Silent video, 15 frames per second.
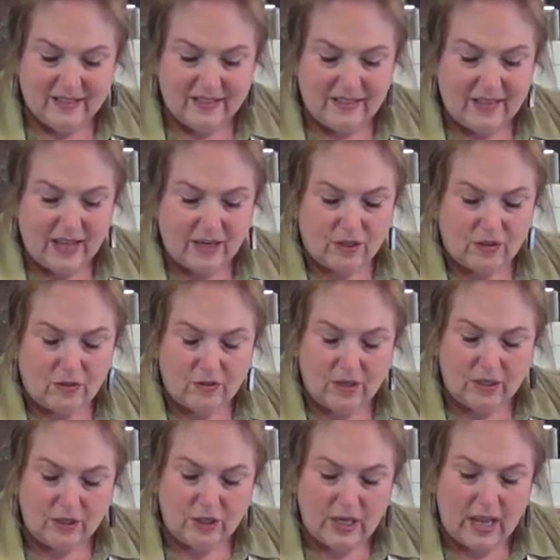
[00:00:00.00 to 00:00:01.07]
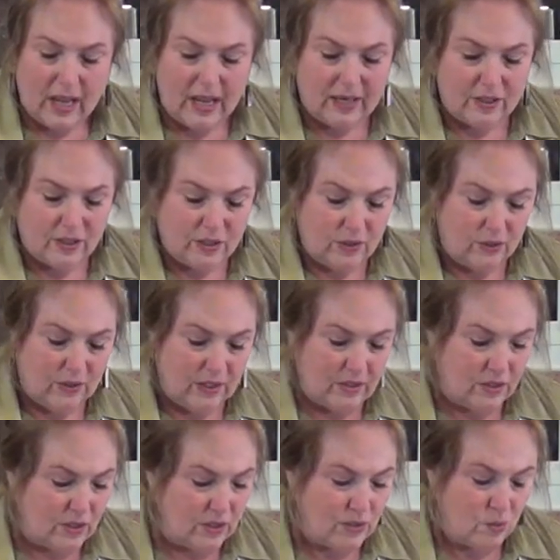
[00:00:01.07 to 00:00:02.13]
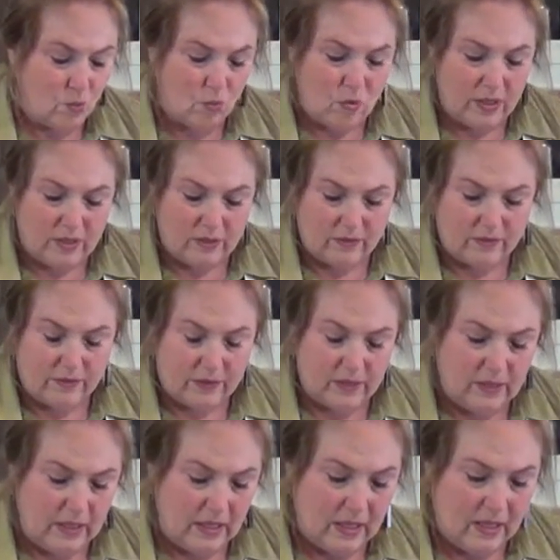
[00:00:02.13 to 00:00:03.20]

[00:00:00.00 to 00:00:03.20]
And that crunch added to it is just wonderful.